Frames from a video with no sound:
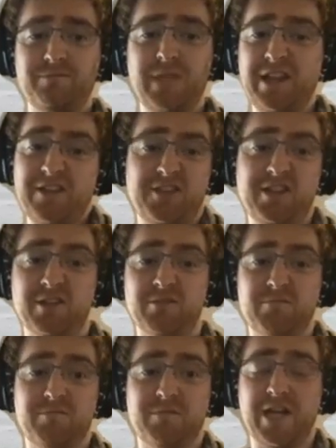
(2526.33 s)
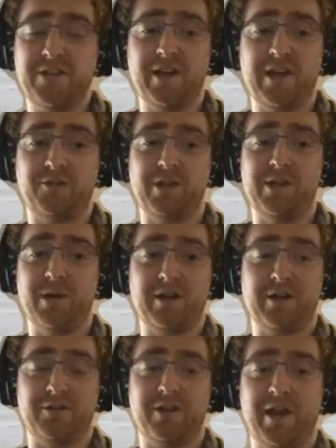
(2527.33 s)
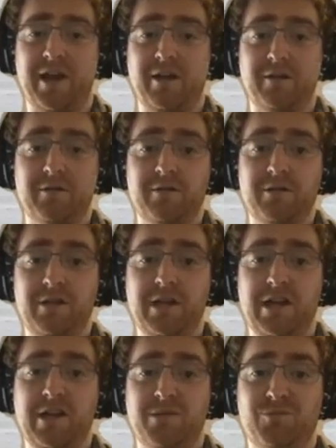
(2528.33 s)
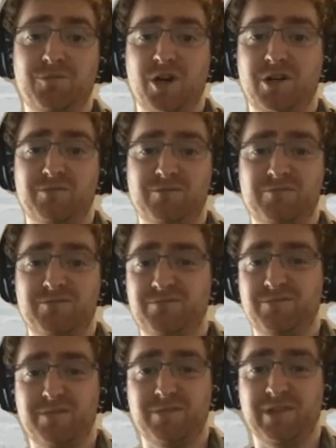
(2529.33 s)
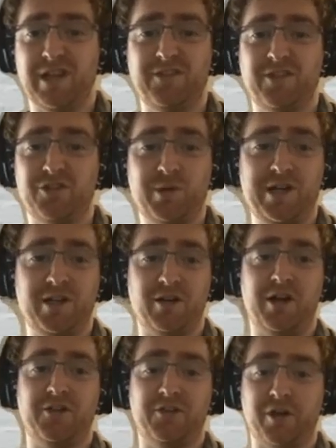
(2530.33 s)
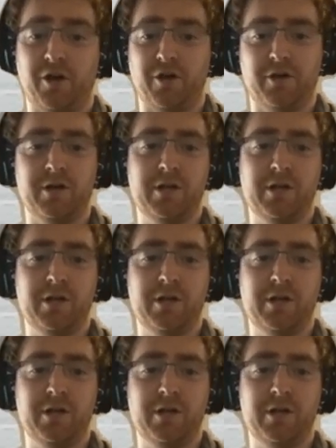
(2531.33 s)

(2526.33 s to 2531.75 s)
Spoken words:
And that's it. That's an S3 bucket there in what, less than 20 lines of code.